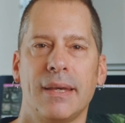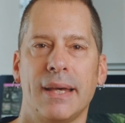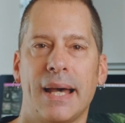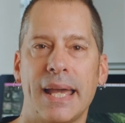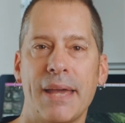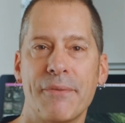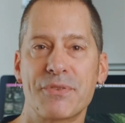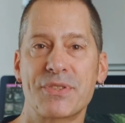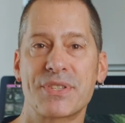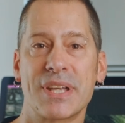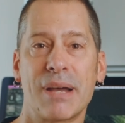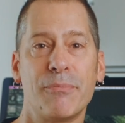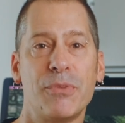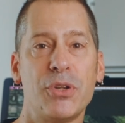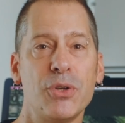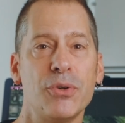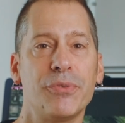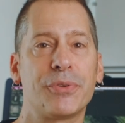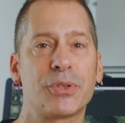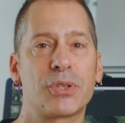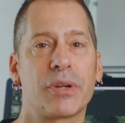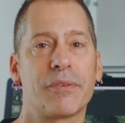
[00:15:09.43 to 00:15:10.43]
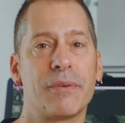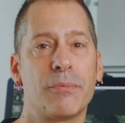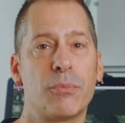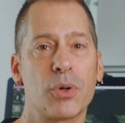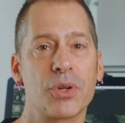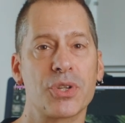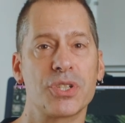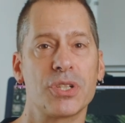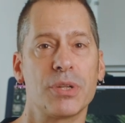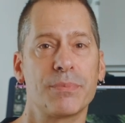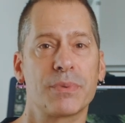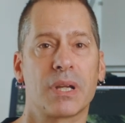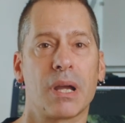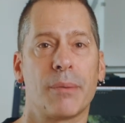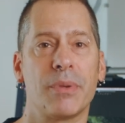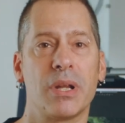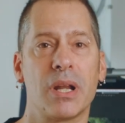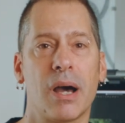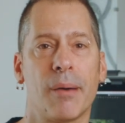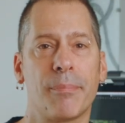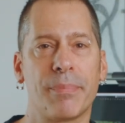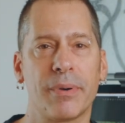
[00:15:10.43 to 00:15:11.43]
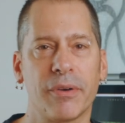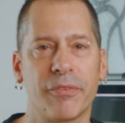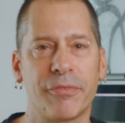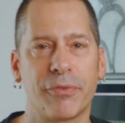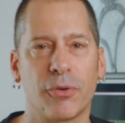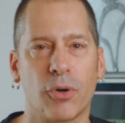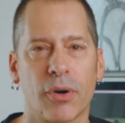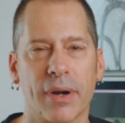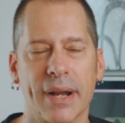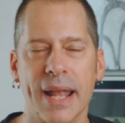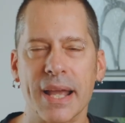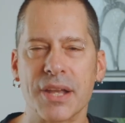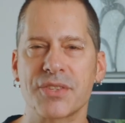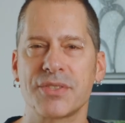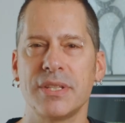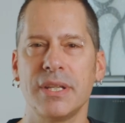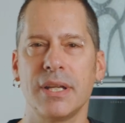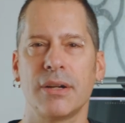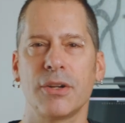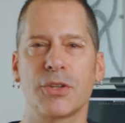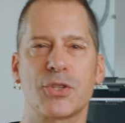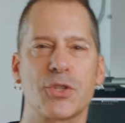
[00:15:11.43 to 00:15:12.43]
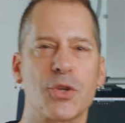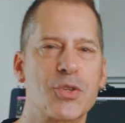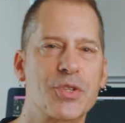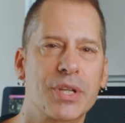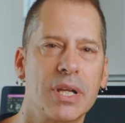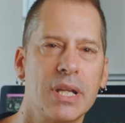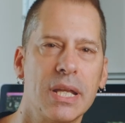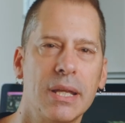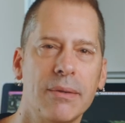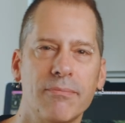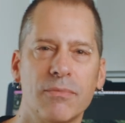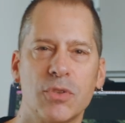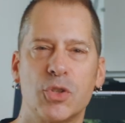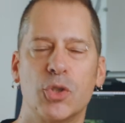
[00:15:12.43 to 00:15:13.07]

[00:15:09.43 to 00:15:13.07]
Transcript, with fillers: I have some new photography workshops coming up for next year: Tuscany,